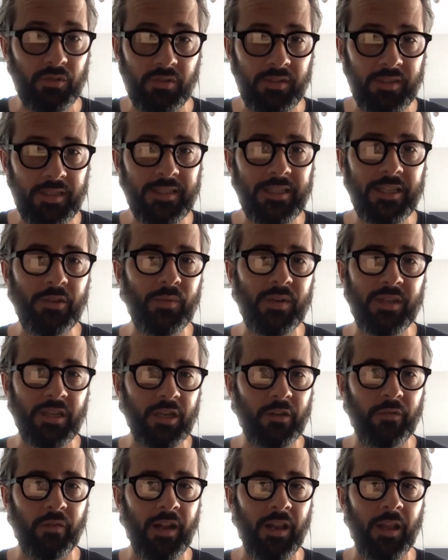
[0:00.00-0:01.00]
continuing to
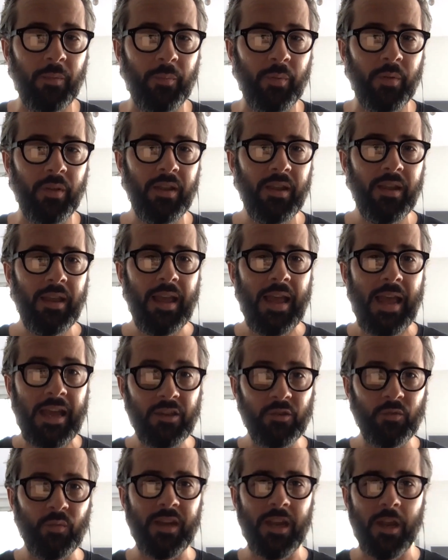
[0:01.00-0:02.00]
develop
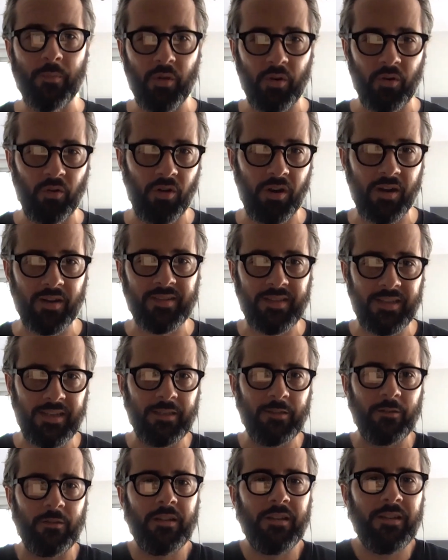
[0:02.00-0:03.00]
as we come across
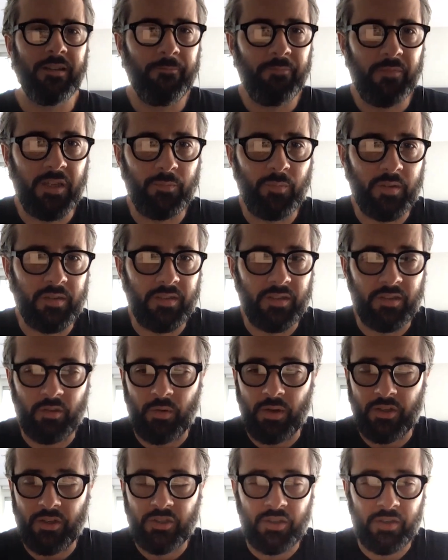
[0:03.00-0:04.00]
these business
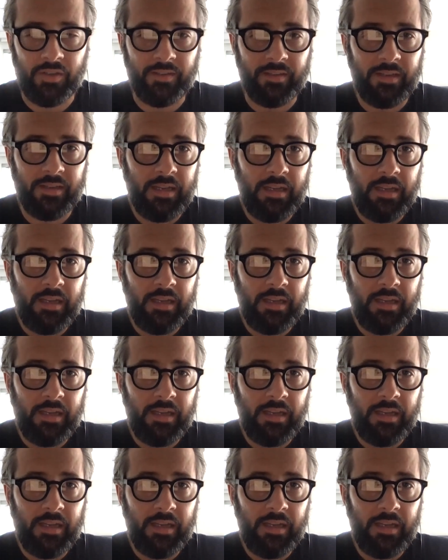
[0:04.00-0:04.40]
questions.